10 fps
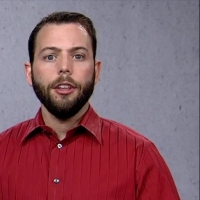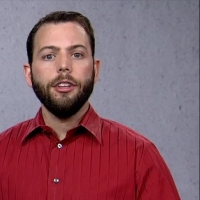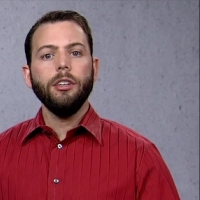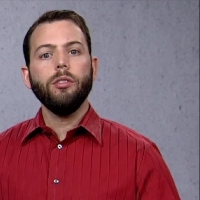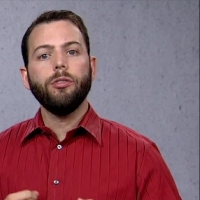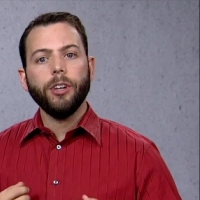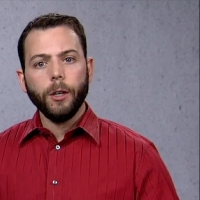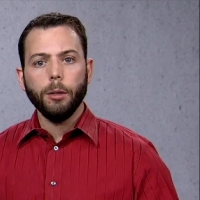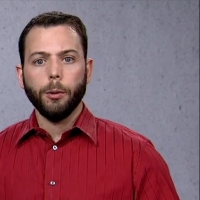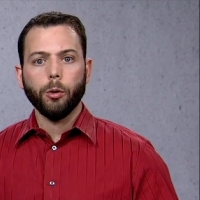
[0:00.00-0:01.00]
These
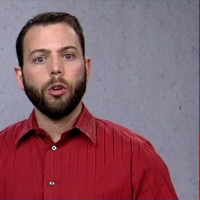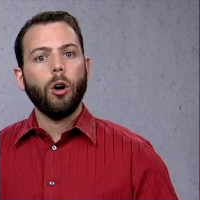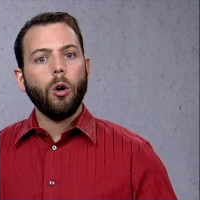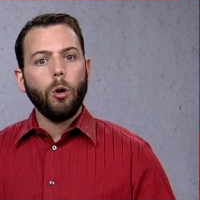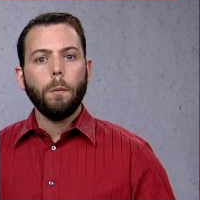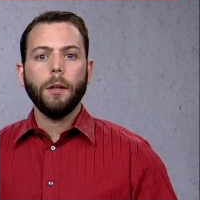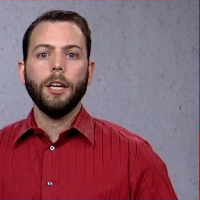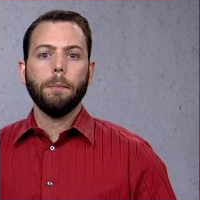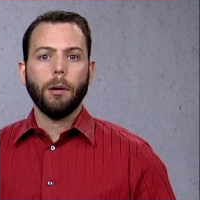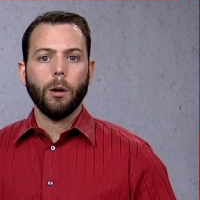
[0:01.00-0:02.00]
variables all play
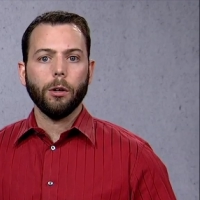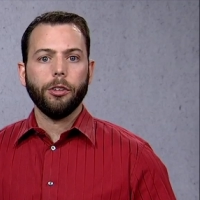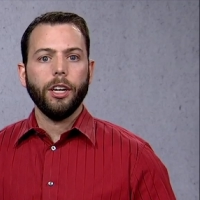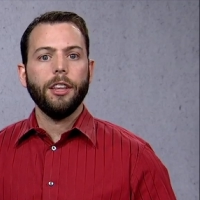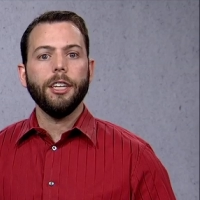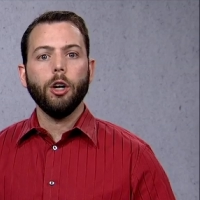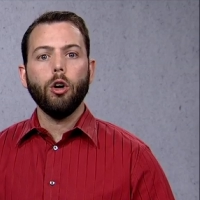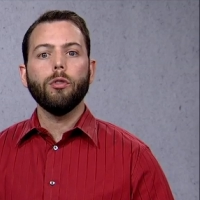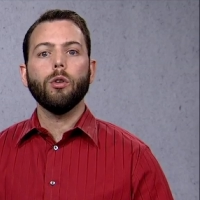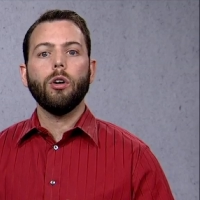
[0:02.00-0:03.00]
a part in the
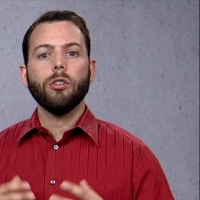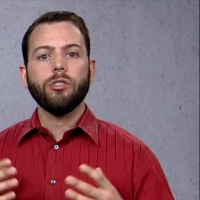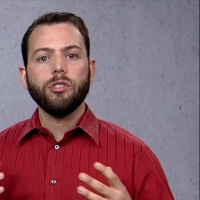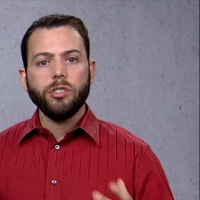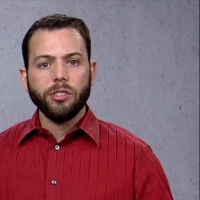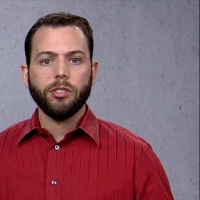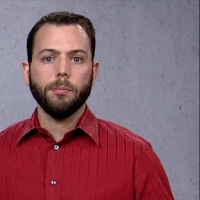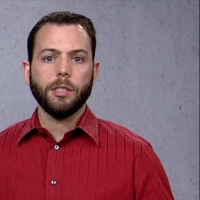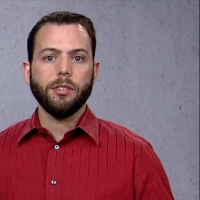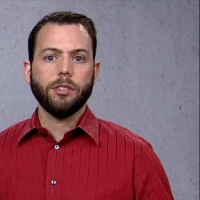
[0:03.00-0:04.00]
overall system
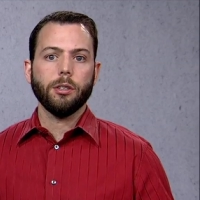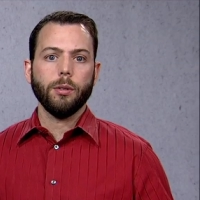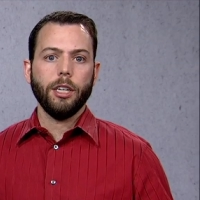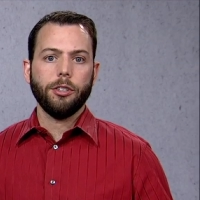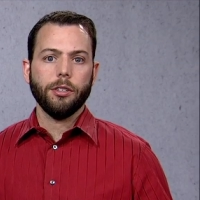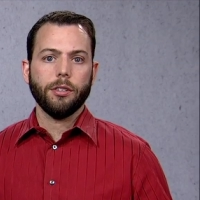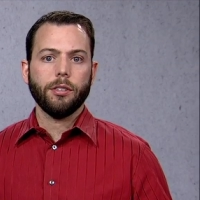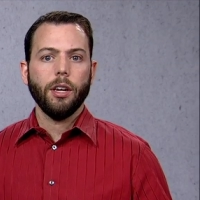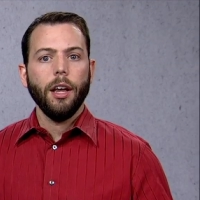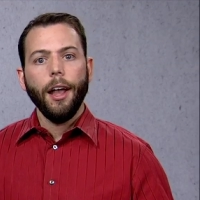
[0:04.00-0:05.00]

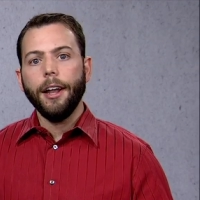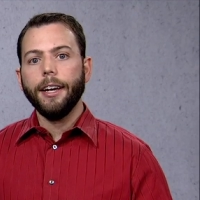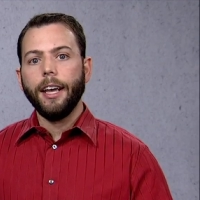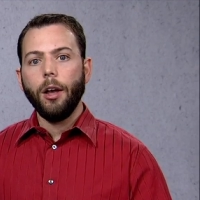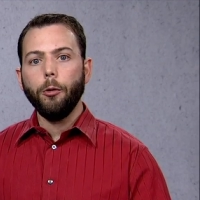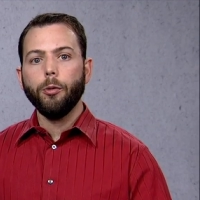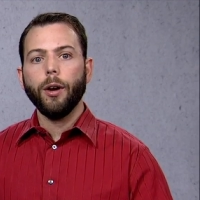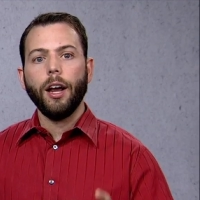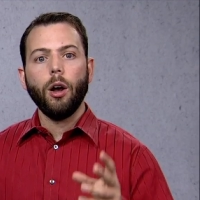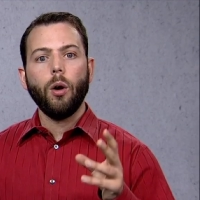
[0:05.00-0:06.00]
considerations and account for
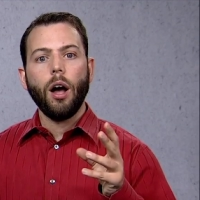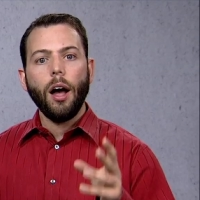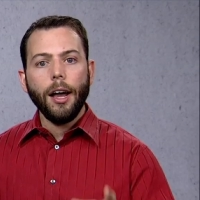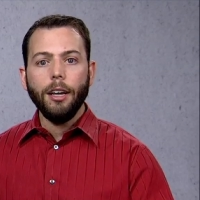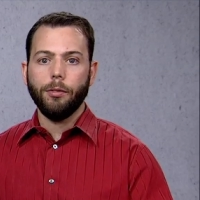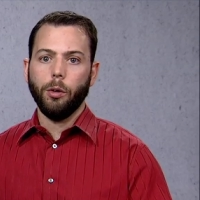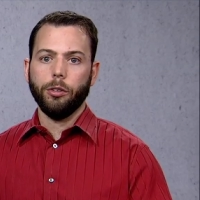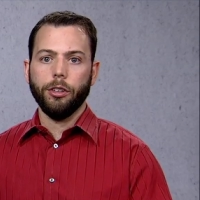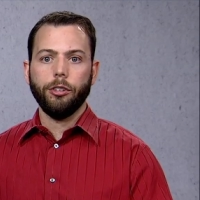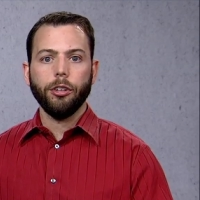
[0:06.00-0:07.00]
how high a
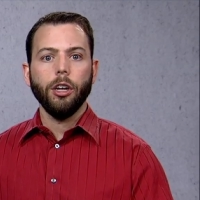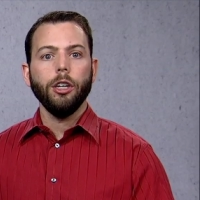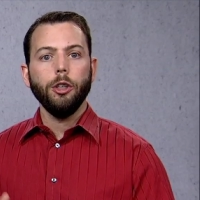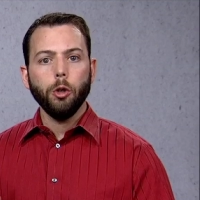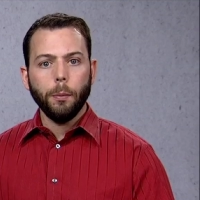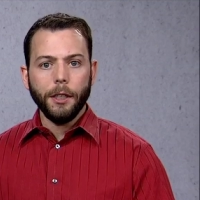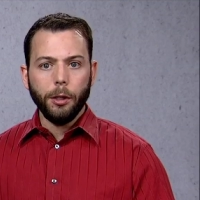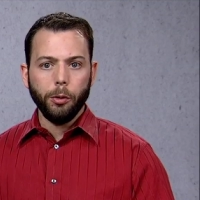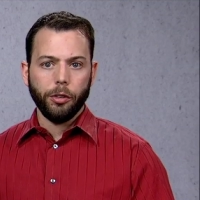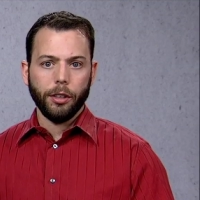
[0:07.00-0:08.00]
voltage you'll be
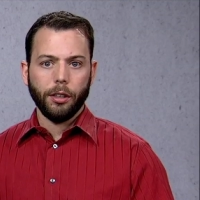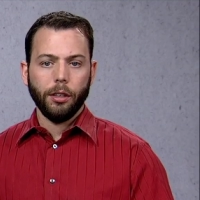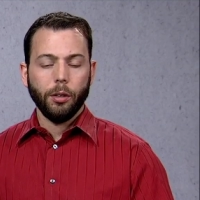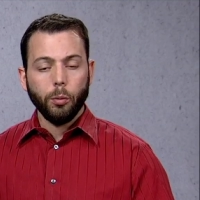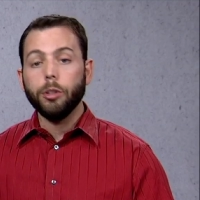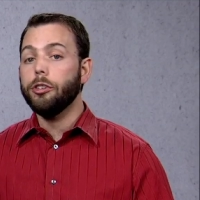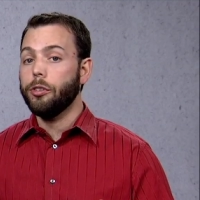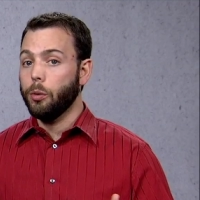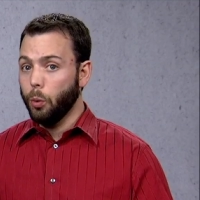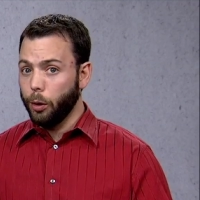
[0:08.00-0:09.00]
using, which is
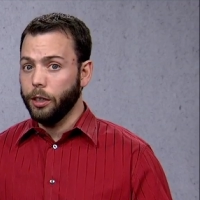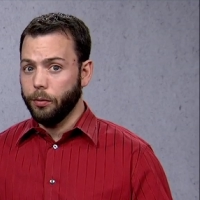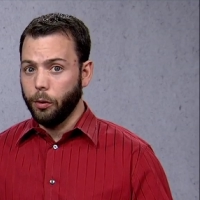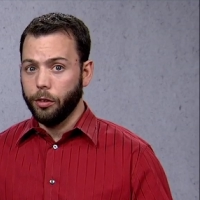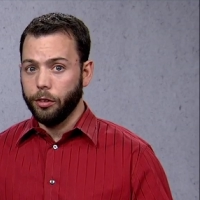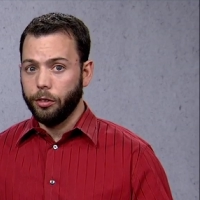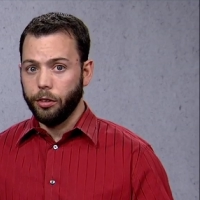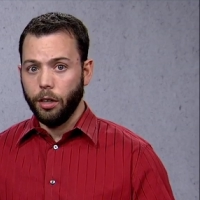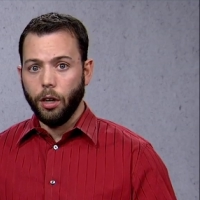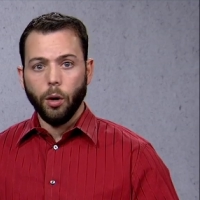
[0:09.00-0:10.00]
the working voltage,
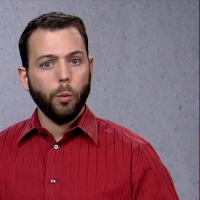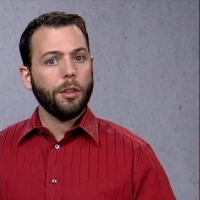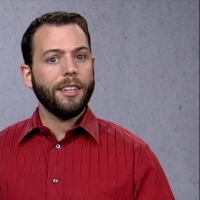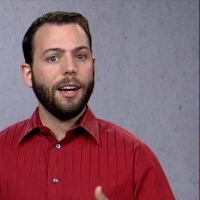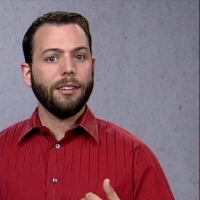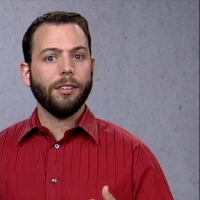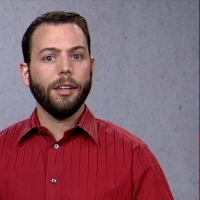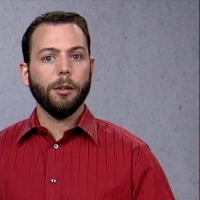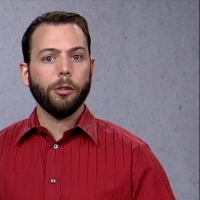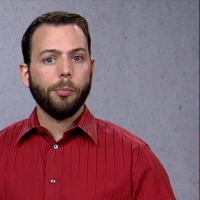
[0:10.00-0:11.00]
what the
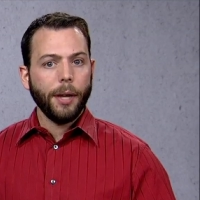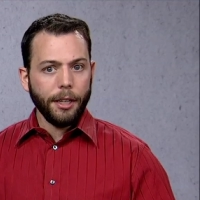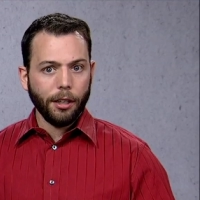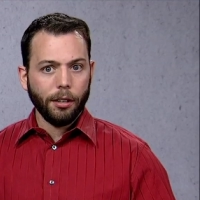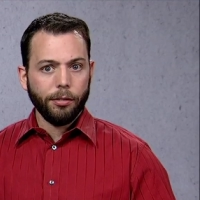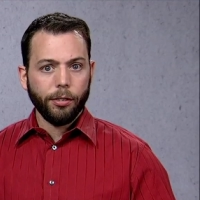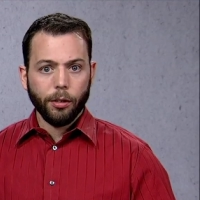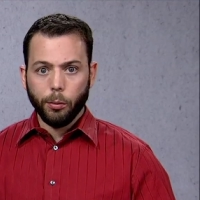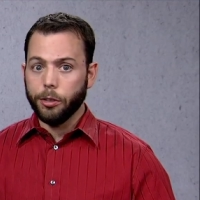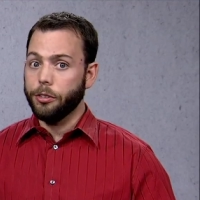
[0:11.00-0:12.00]
isolator is made of,
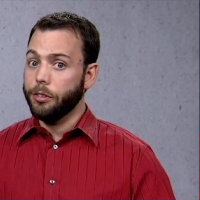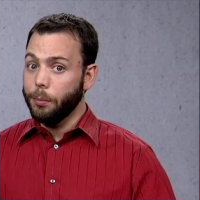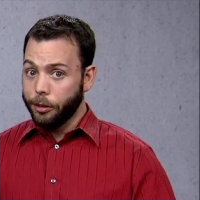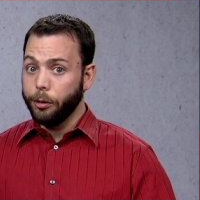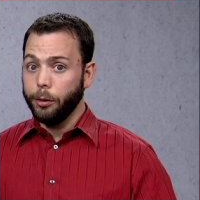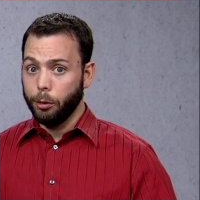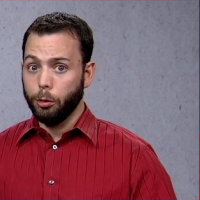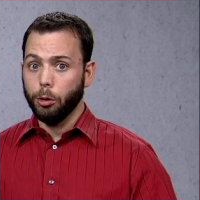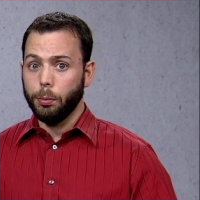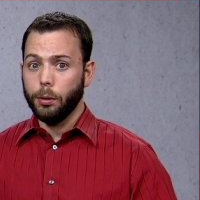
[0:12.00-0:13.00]
which is the material
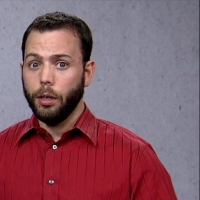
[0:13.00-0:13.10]
group,